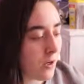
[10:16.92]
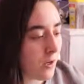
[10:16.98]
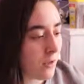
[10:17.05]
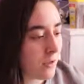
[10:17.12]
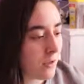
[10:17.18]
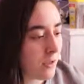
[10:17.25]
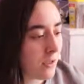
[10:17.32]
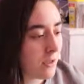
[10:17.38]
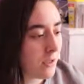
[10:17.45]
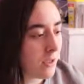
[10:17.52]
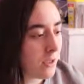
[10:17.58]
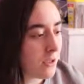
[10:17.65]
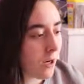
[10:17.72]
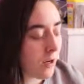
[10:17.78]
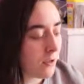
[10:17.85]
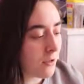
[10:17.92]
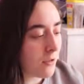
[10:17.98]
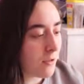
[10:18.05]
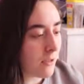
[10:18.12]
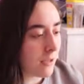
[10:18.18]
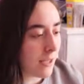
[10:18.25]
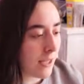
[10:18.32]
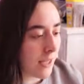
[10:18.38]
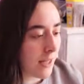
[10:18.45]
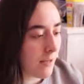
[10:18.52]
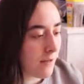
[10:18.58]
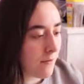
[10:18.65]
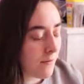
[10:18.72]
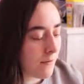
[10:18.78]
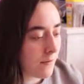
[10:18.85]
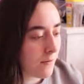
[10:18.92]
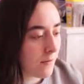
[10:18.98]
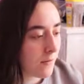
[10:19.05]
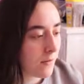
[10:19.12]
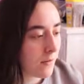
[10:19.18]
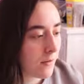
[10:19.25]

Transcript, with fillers: doctor here. Did the doctor leave?